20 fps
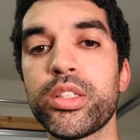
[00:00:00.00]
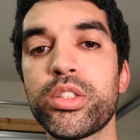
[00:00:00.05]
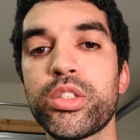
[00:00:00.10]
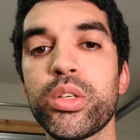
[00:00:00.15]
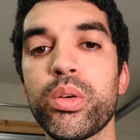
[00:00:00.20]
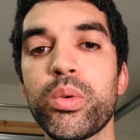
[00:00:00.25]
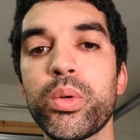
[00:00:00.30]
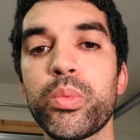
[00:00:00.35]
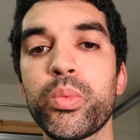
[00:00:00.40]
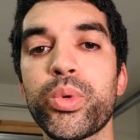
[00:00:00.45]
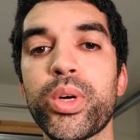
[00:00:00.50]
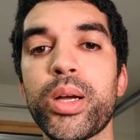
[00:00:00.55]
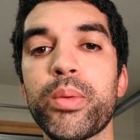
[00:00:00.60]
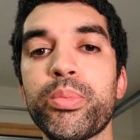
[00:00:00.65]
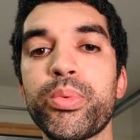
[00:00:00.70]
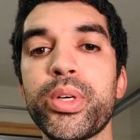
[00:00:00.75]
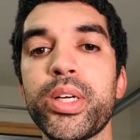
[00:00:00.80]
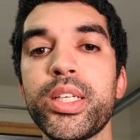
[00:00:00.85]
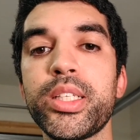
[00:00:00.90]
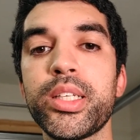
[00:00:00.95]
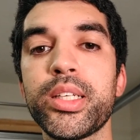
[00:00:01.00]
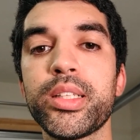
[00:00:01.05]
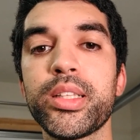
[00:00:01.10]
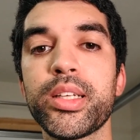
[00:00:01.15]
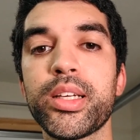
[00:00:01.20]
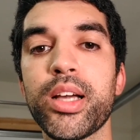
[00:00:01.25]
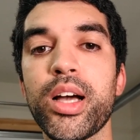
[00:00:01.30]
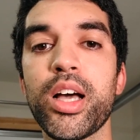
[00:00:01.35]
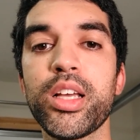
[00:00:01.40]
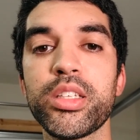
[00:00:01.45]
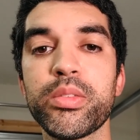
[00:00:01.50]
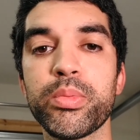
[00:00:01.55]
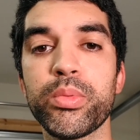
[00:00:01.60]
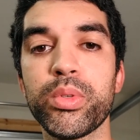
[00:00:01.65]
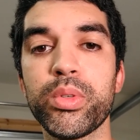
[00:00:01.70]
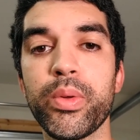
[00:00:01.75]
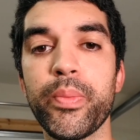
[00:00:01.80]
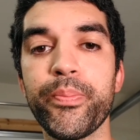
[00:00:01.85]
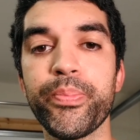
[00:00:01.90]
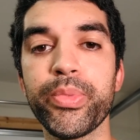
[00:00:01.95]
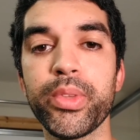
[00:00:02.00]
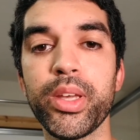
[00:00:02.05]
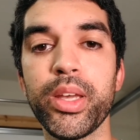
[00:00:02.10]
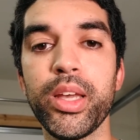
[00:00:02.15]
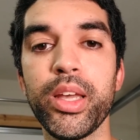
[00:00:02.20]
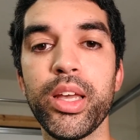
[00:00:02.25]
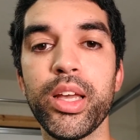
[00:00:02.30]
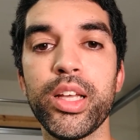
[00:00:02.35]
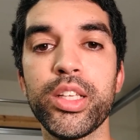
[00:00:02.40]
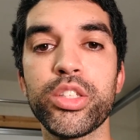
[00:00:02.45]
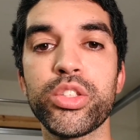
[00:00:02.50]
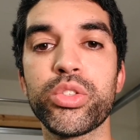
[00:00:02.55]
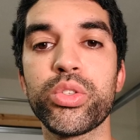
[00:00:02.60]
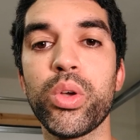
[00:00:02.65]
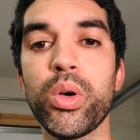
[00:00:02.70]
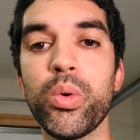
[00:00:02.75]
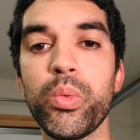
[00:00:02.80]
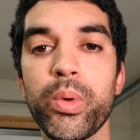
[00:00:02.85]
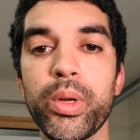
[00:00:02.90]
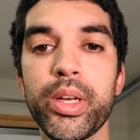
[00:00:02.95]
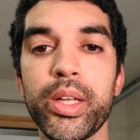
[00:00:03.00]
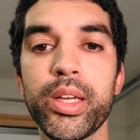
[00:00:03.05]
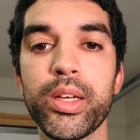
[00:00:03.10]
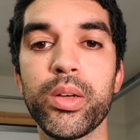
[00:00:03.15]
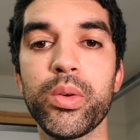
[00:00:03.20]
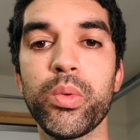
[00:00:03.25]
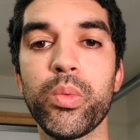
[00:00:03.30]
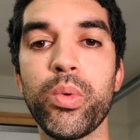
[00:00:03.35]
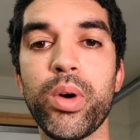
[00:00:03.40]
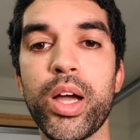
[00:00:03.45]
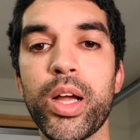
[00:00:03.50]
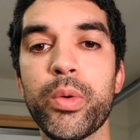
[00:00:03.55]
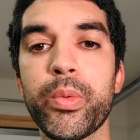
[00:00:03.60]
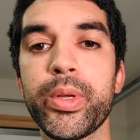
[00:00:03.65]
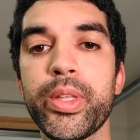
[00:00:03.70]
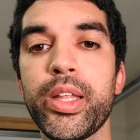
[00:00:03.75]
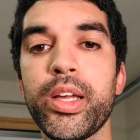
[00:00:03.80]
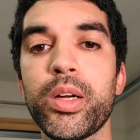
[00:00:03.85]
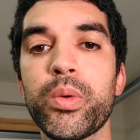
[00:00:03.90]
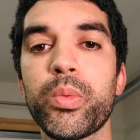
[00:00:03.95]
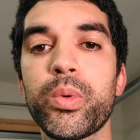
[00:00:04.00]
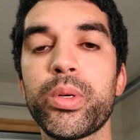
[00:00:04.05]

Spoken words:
And so when we're out preaching the gospel, and soul winning, why are we there?